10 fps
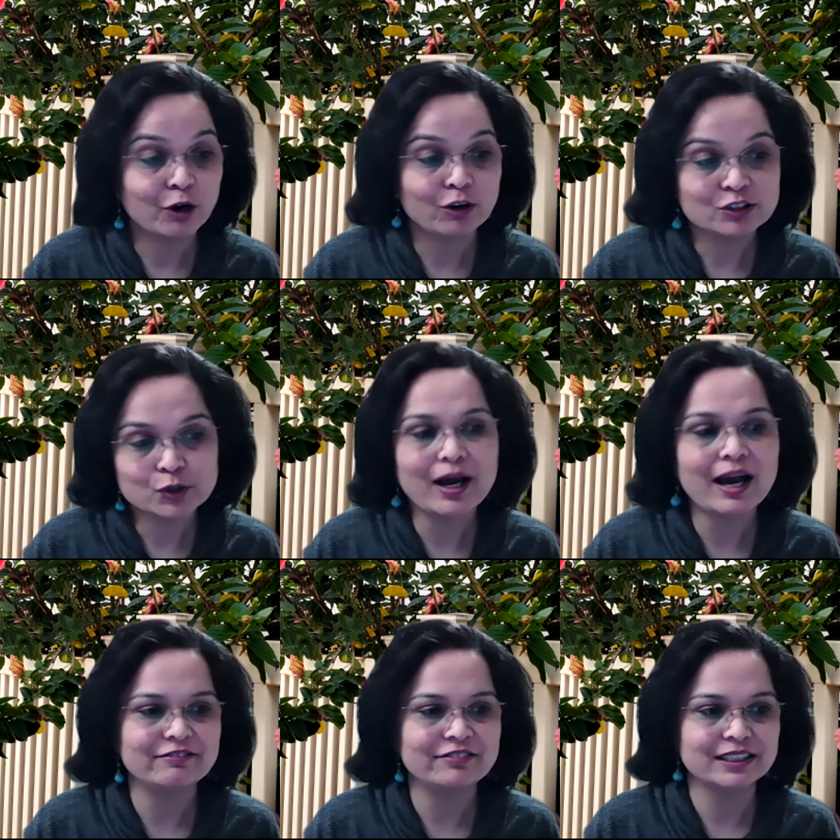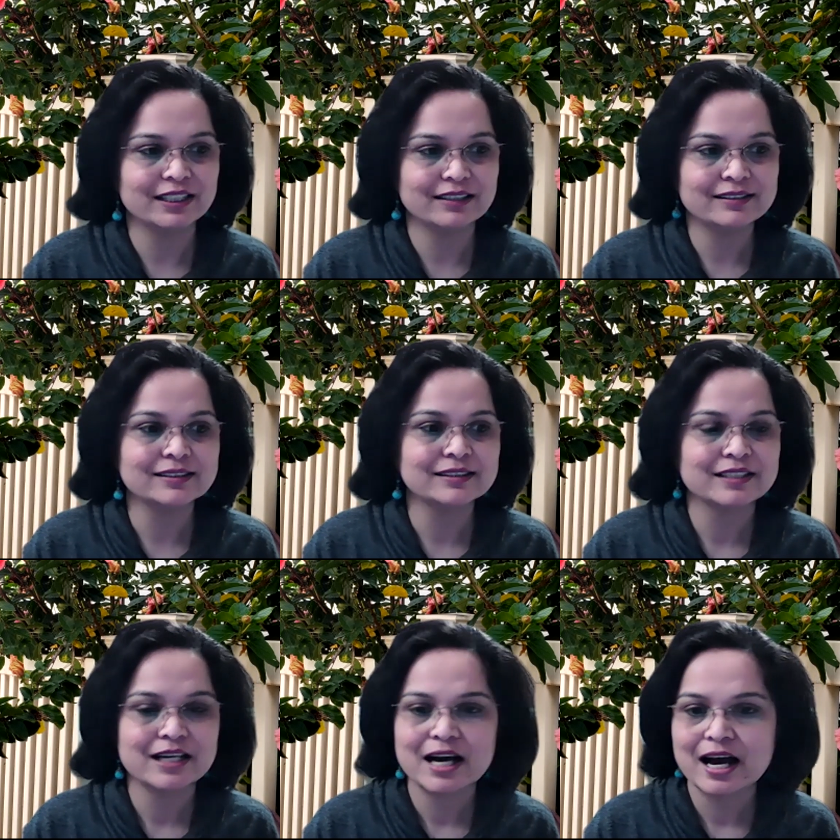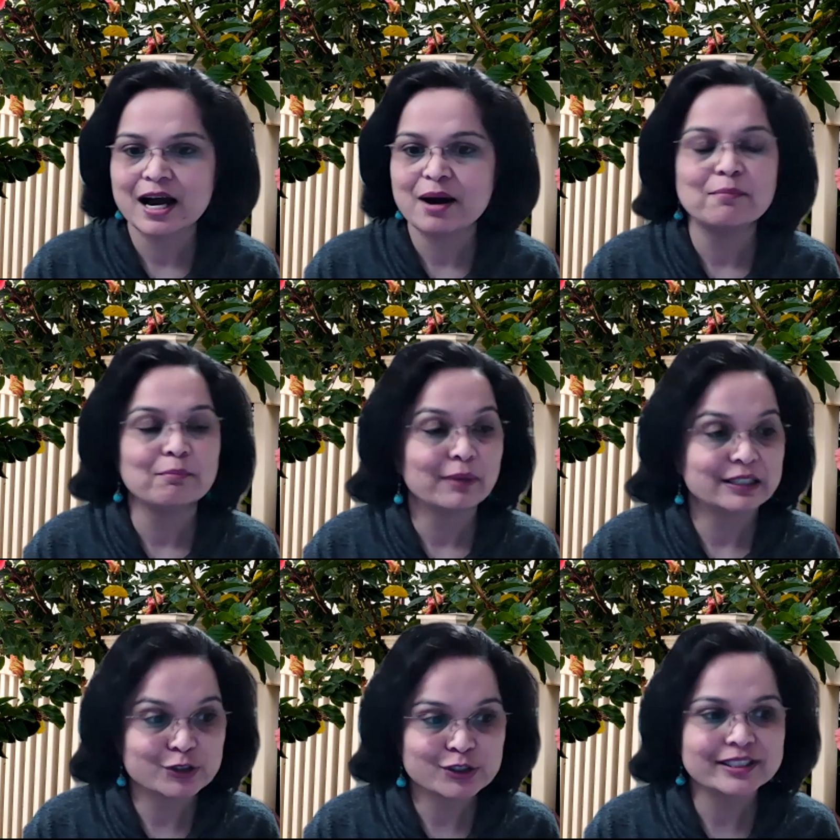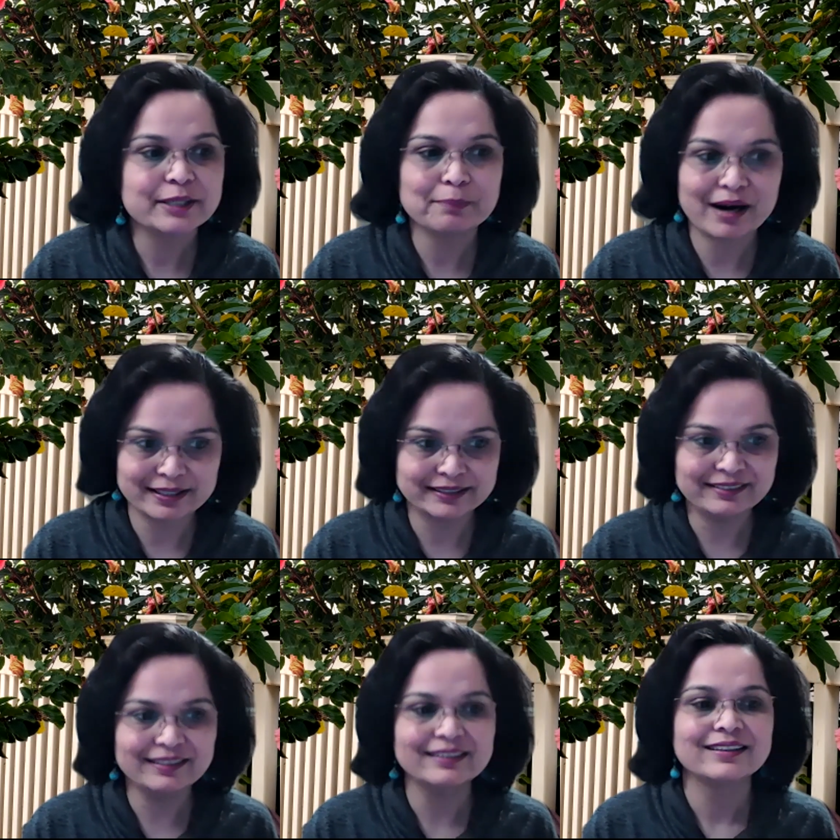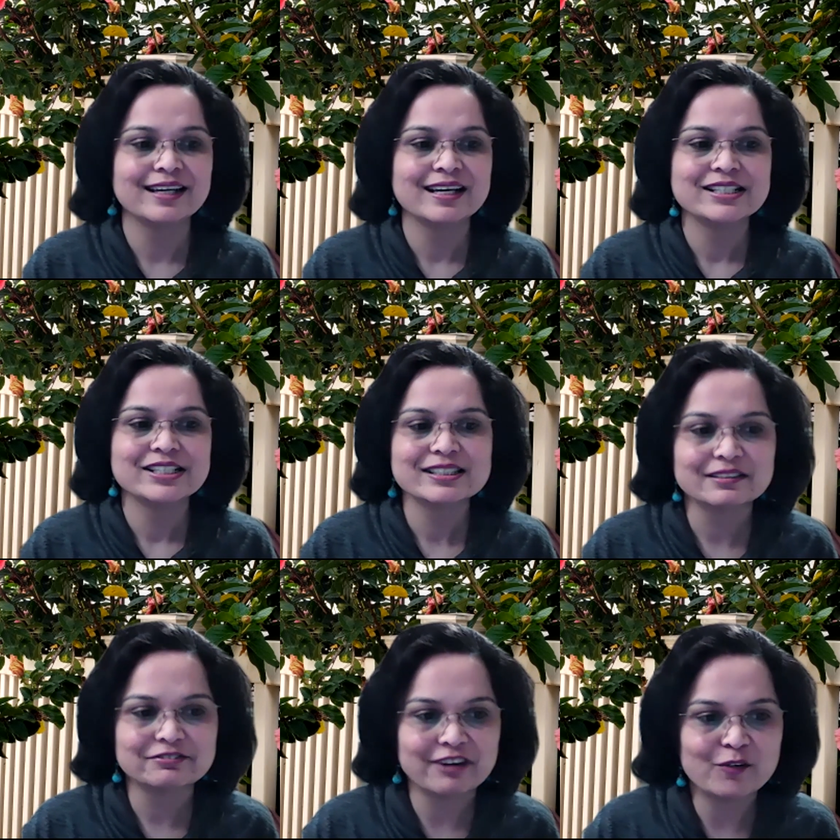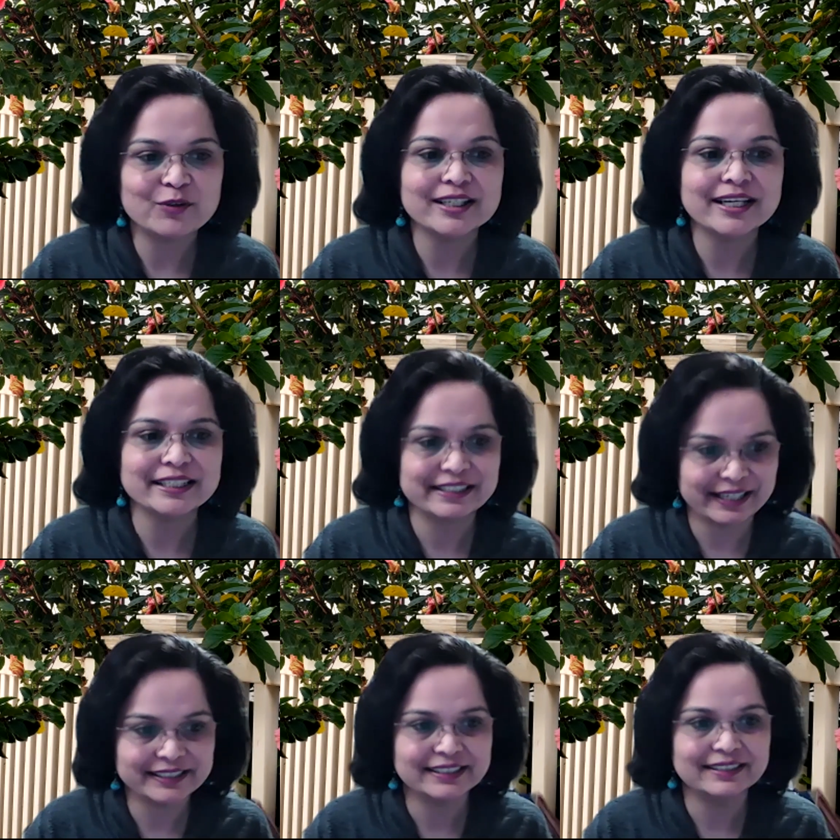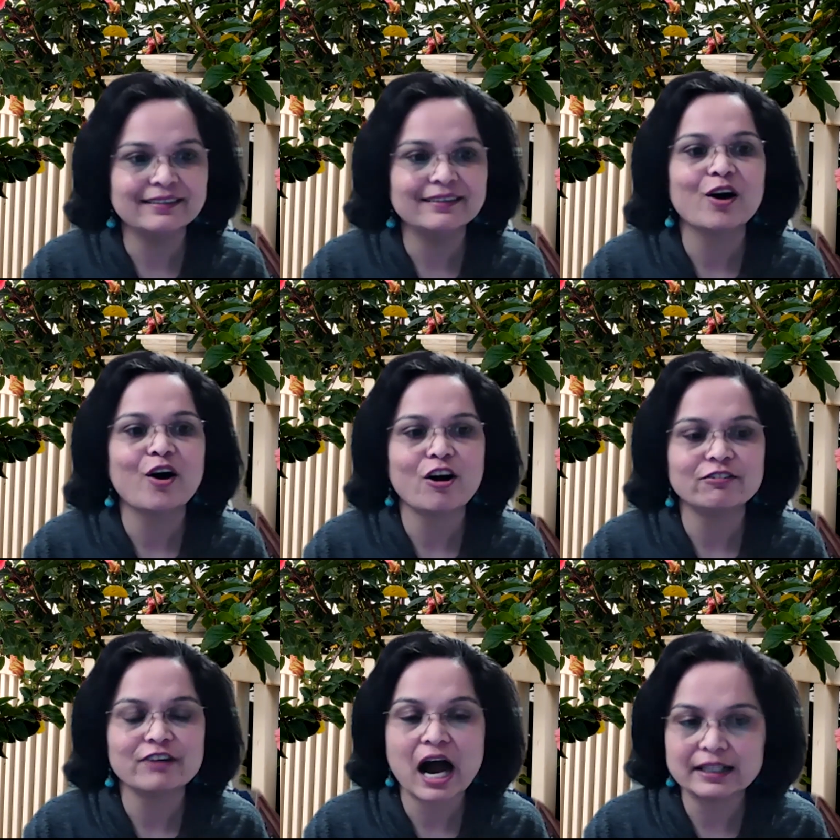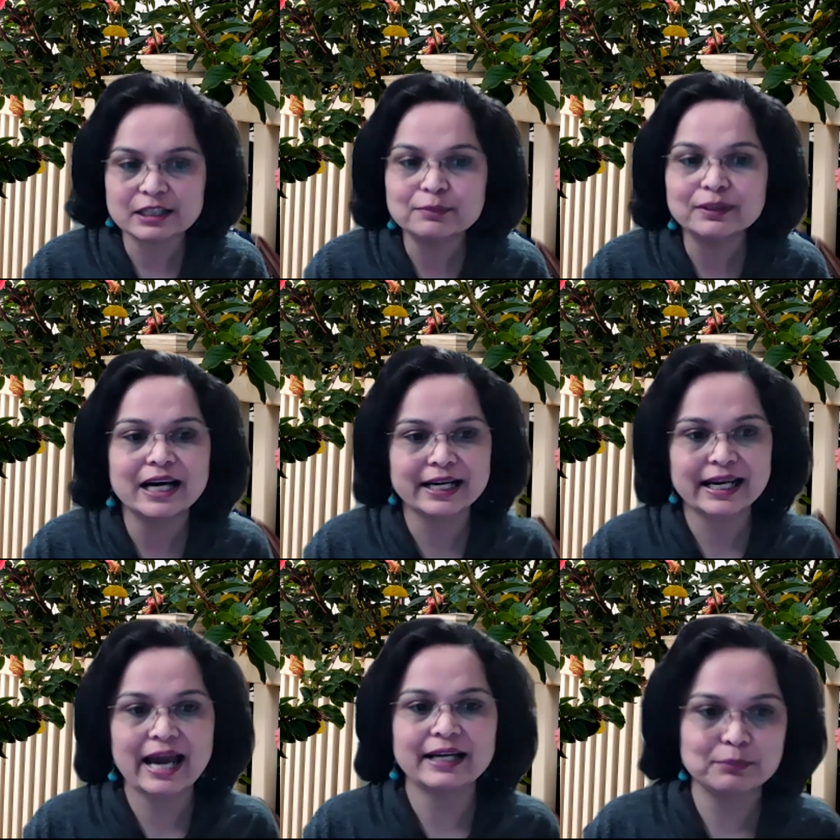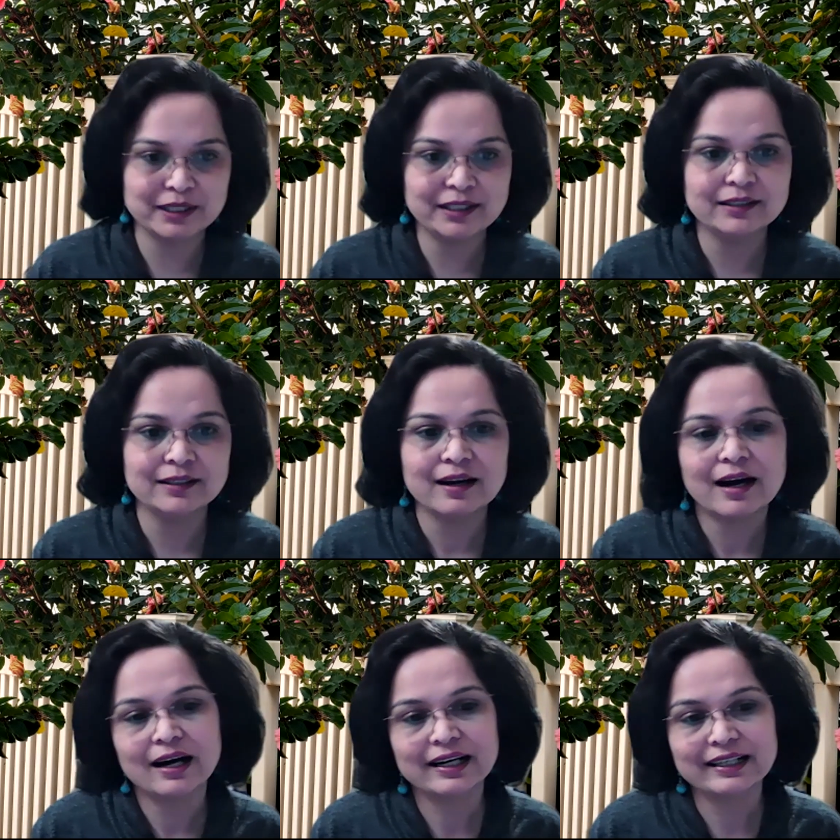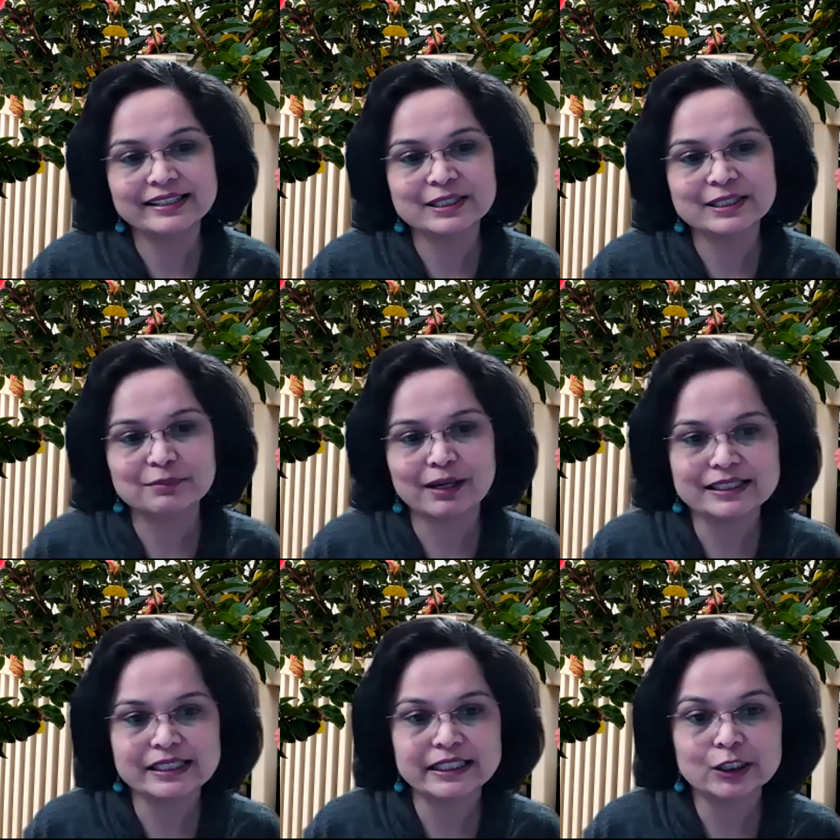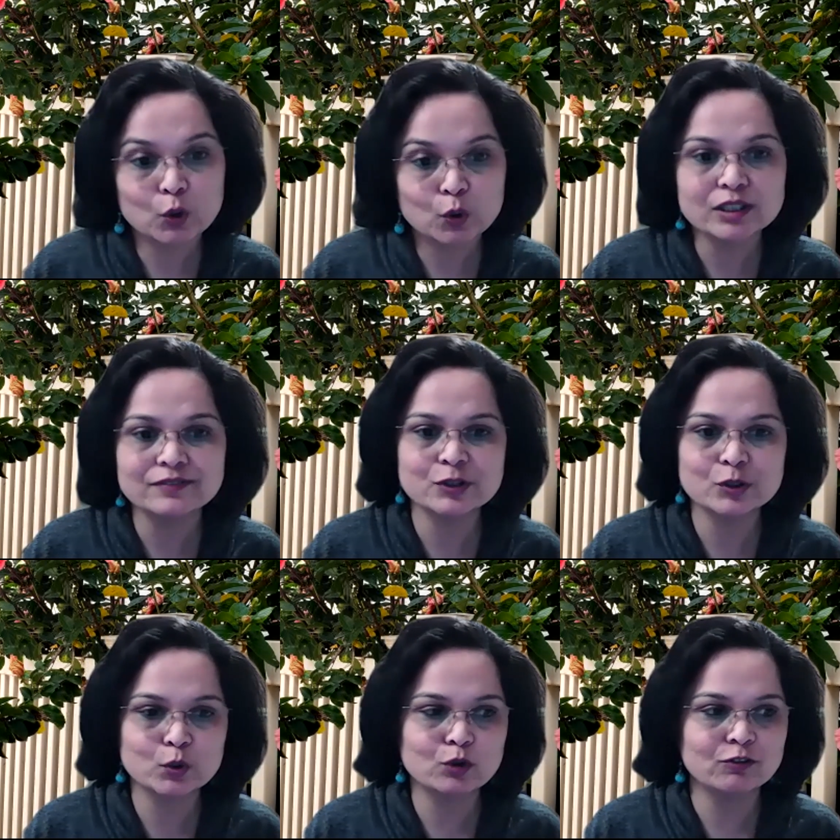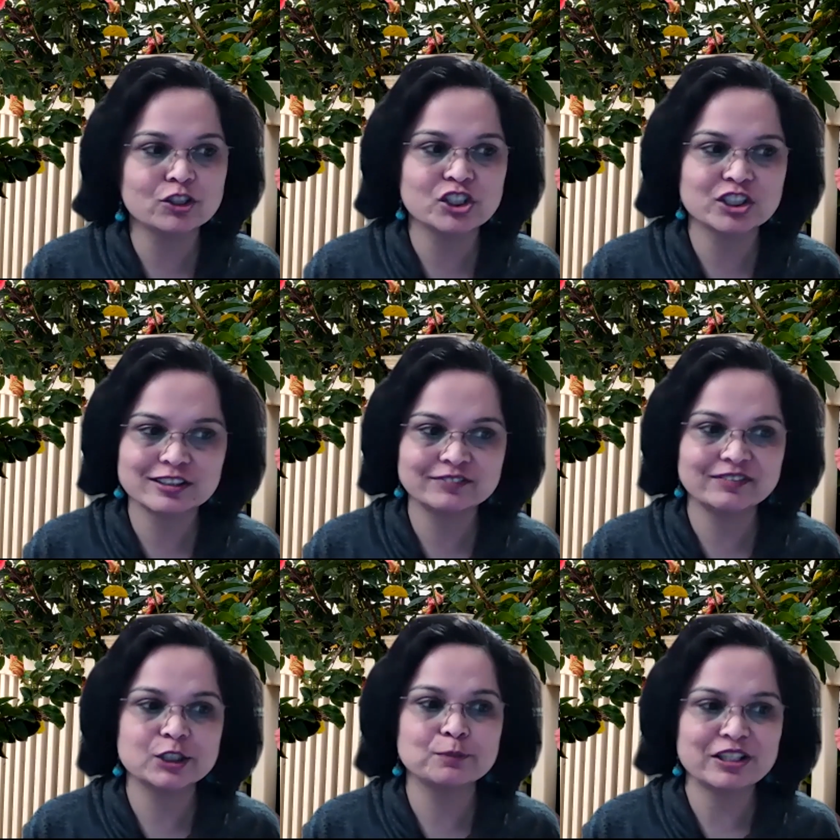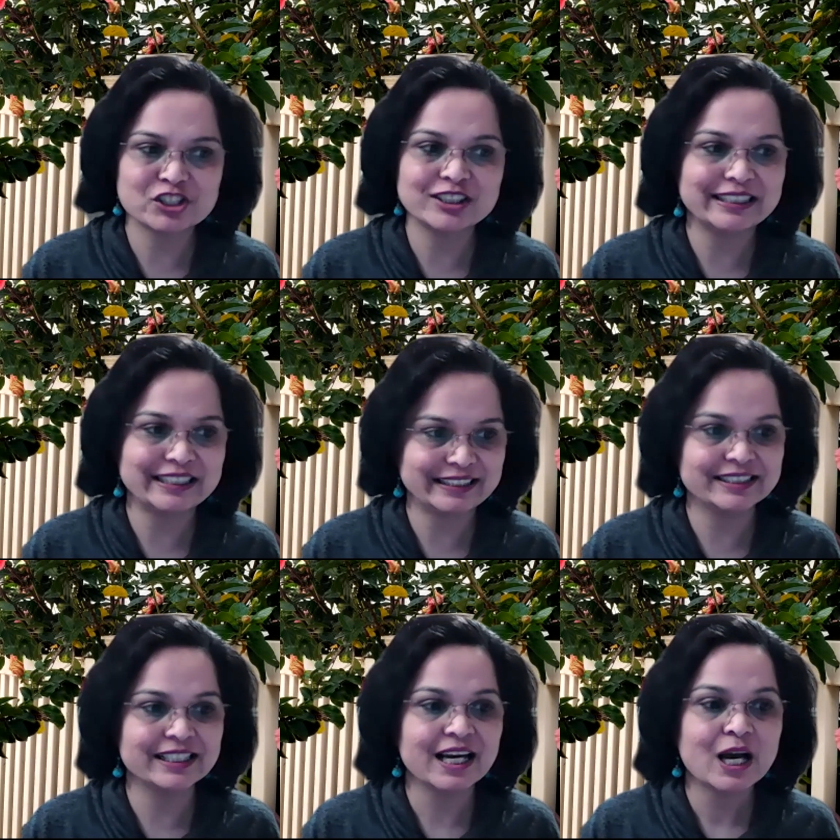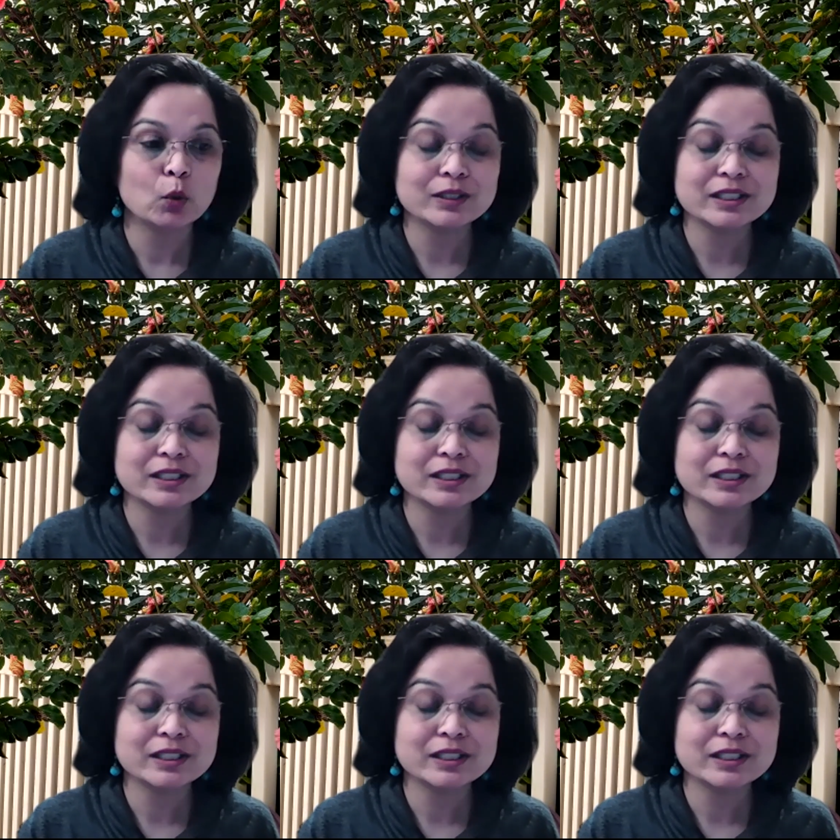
And we also have with us Manjushree Patil. She's the founder and director of Atman Academy, a customized inclusive school for children with special needs,